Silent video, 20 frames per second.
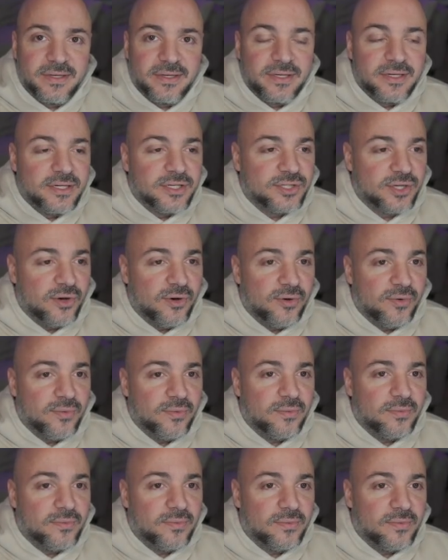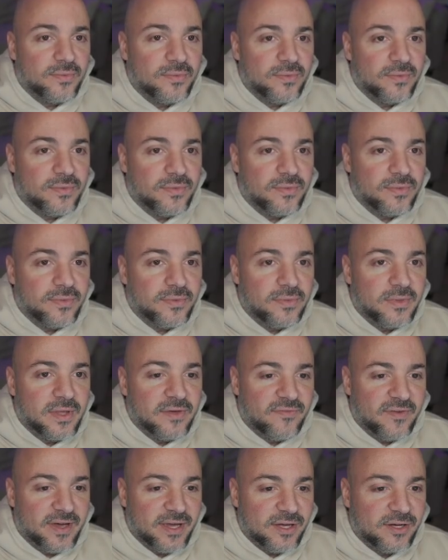So if
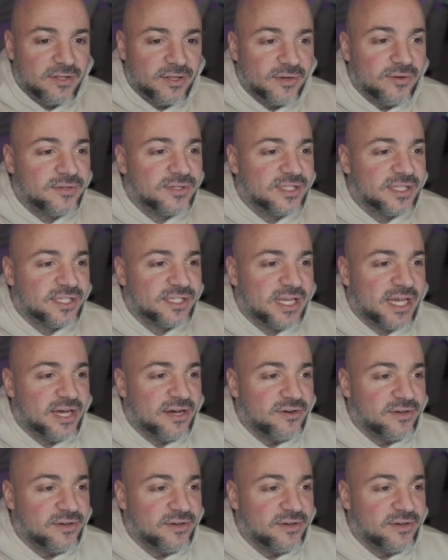I close this out,